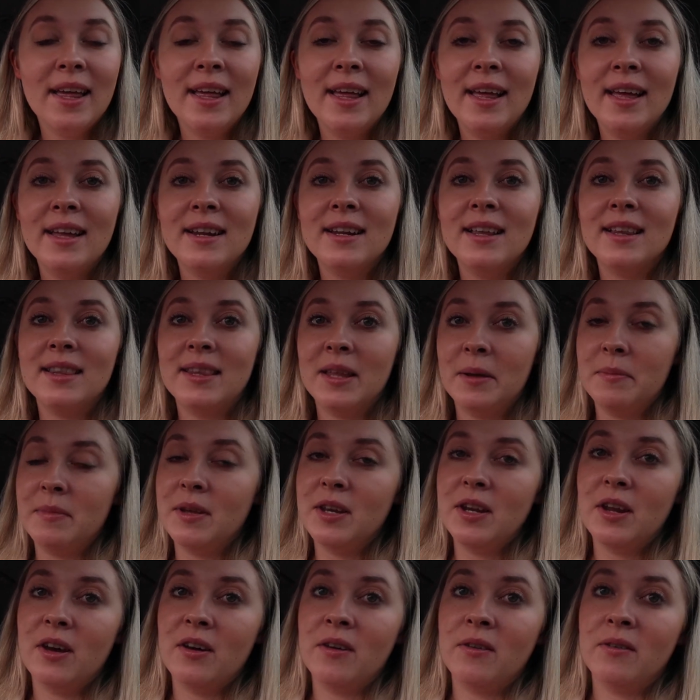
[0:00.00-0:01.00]
and let
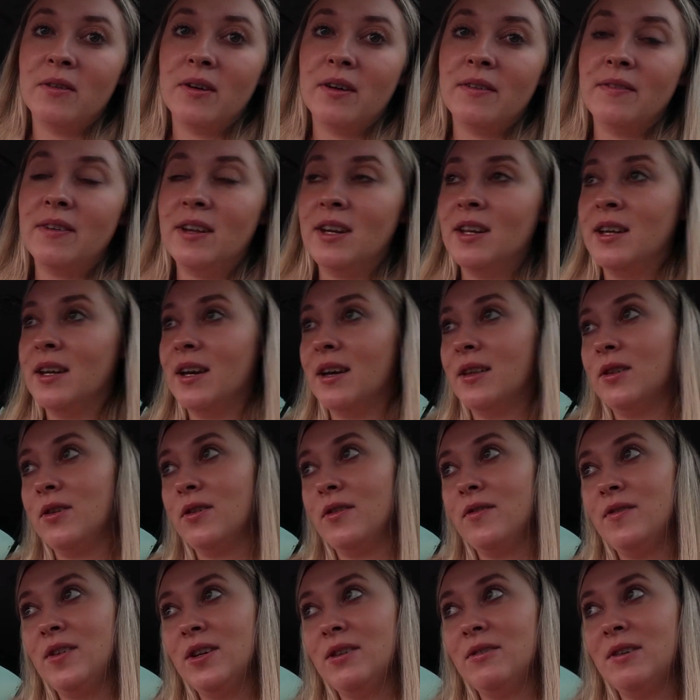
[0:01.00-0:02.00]
me know of any
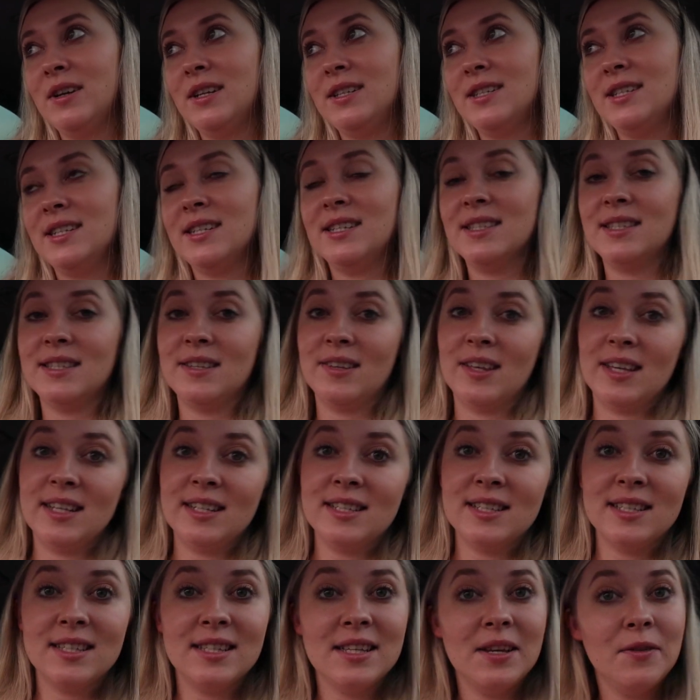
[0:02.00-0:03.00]
other video ideas you'd
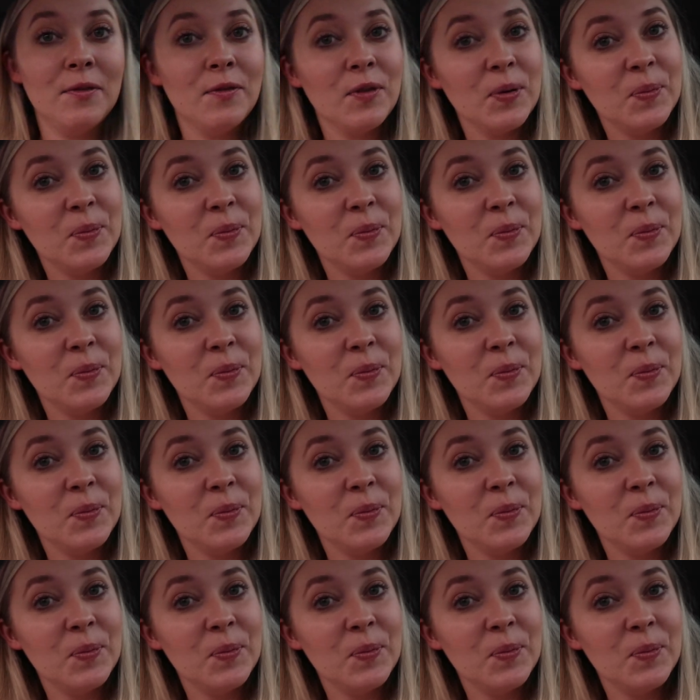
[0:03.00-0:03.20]
like to see